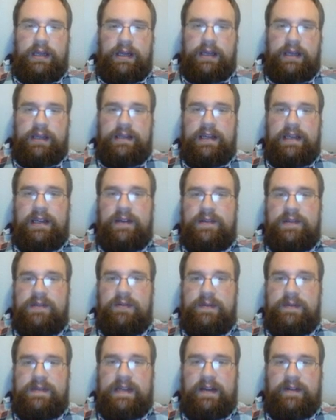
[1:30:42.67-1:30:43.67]
Dagger of
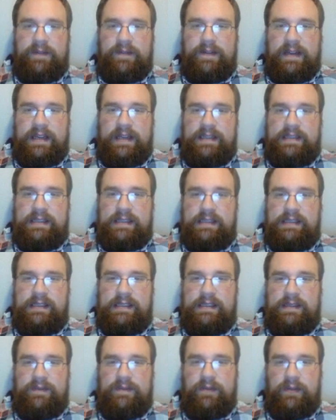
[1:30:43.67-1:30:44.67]
Swift Sacrifice, this
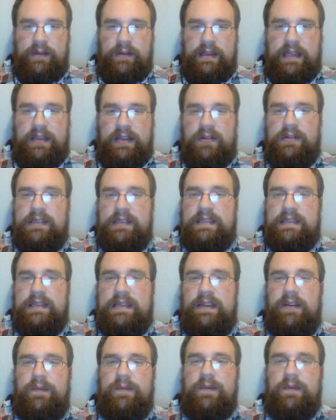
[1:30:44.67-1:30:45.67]
is for the Cultist
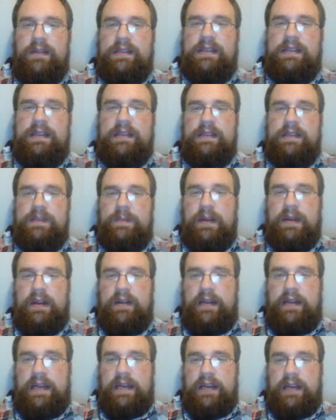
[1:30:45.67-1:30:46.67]
Knife or the Sanctus
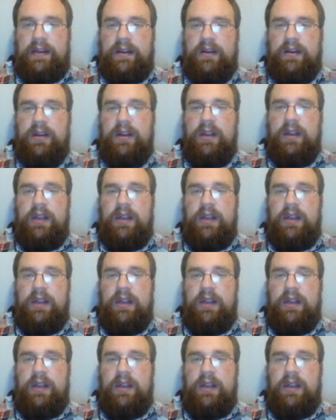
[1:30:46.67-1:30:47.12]
Bio Dagger.